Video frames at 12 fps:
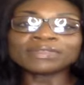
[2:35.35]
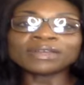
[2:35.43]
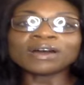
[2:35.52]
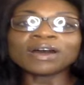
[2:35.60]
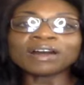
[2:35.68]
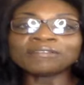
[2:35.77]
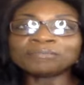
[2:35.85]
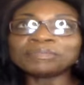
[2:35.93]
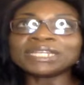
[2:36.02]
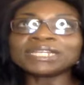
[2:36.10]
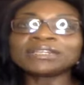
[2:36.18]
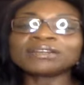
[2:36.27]
the off,
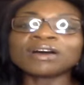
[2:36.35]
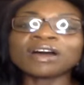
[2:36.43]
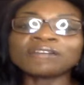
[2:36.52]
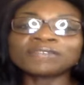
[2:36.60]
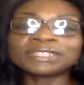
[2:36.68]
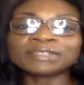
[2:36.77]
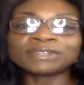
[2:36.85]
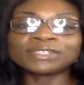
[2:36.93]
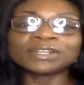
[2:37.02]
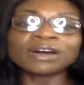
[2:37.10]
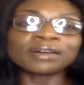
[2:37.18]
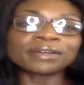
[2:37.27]
being in the office of a
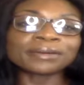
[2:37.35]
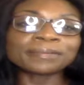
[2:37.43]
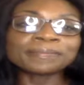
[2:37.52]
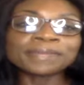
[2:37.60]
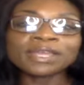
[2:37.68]
daughter